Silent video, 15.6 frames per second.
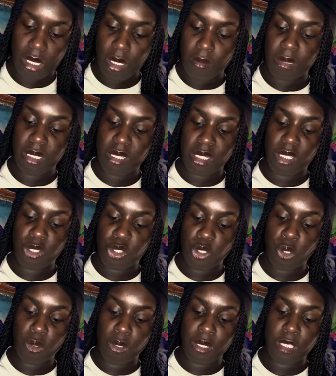There's an
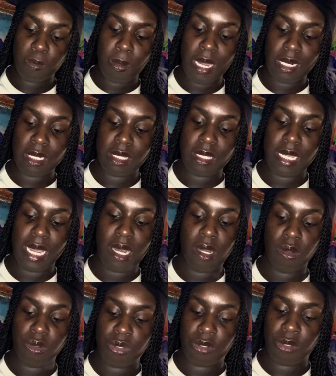insurance policy
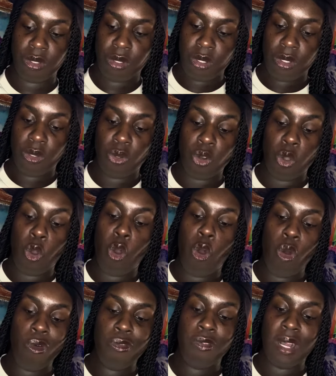out on the
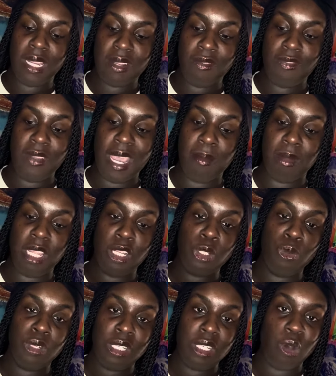whole fucking family,
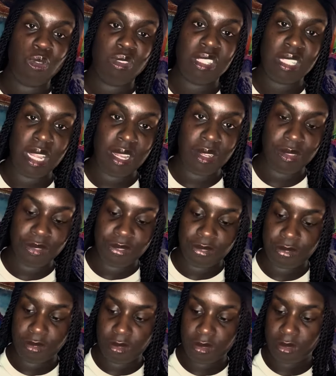including
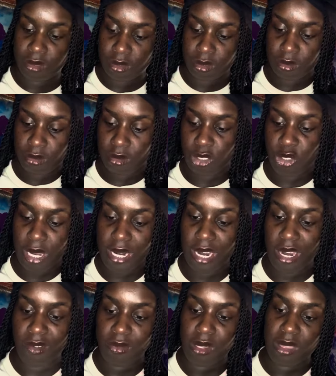yourself. Tried
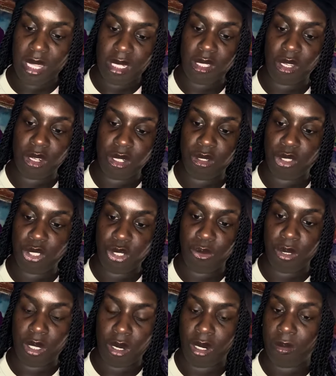everything to hurt you
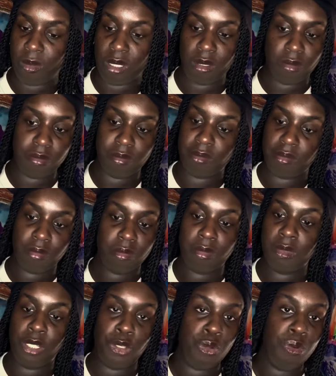and harm you.
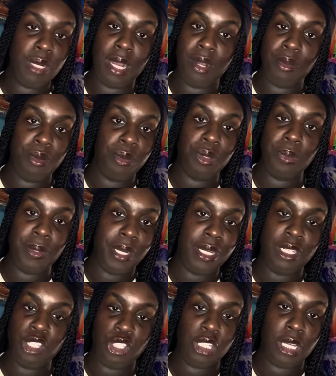And you not going nowhere, and
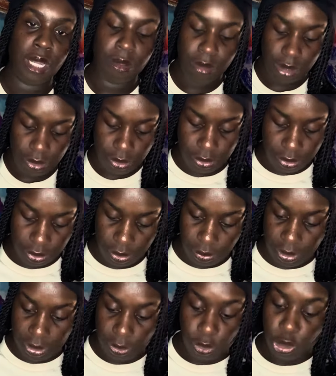this child not going
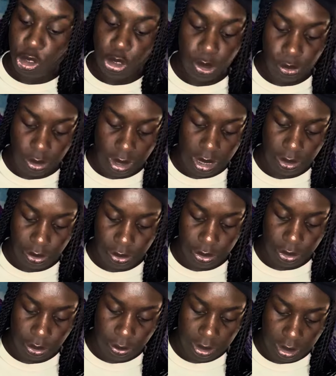nowhere, or children not going
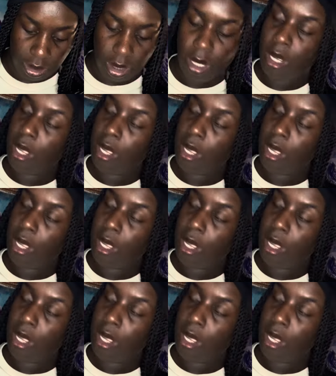nowhere.